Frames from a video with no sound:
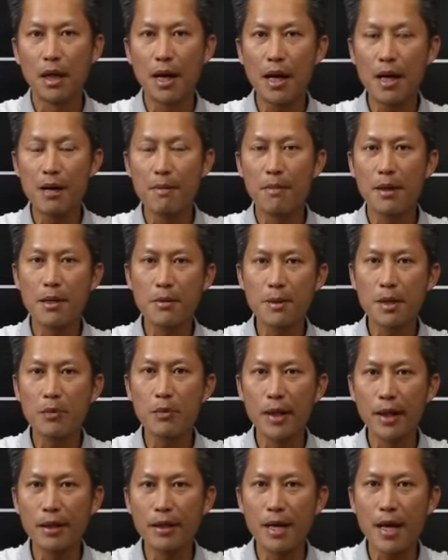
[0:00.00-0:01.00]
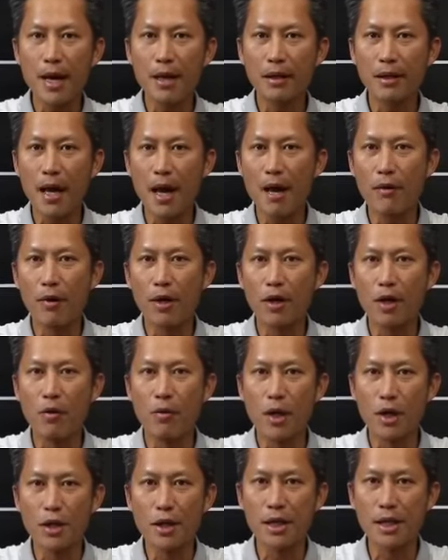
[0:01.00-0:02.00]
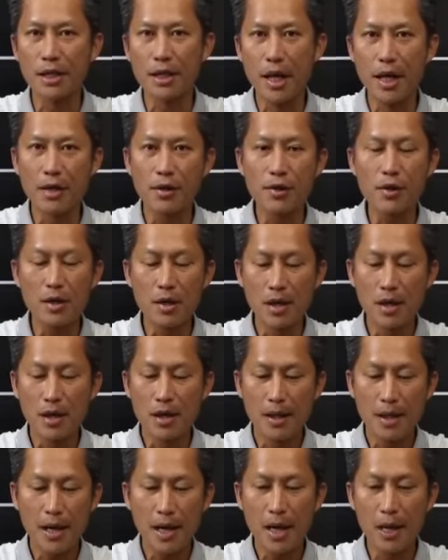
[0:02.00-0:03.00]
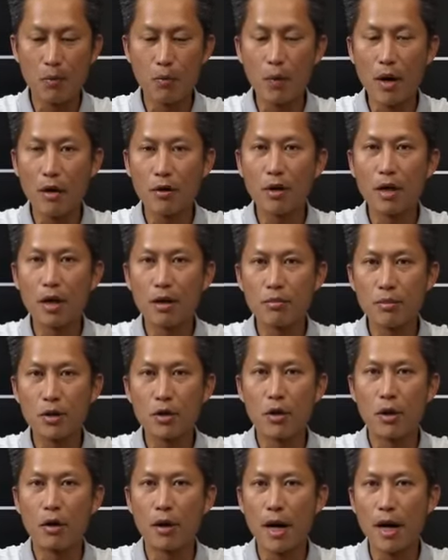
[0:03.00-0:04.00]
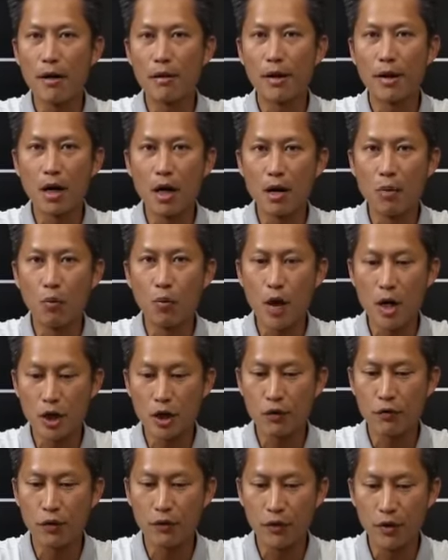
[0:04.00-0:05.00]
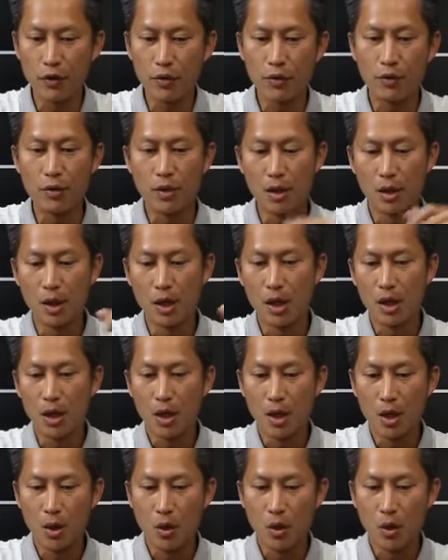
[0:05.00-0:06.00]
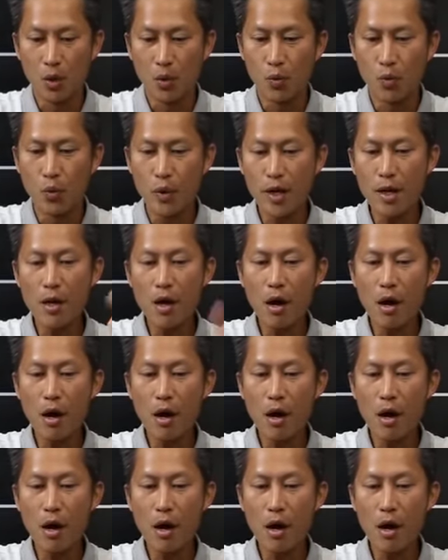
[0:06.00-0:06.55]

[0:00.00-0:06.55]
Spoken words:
Hi, my name is Wing Liang, the ARAGON watch designer, and welcome to our ARAGON watch review. We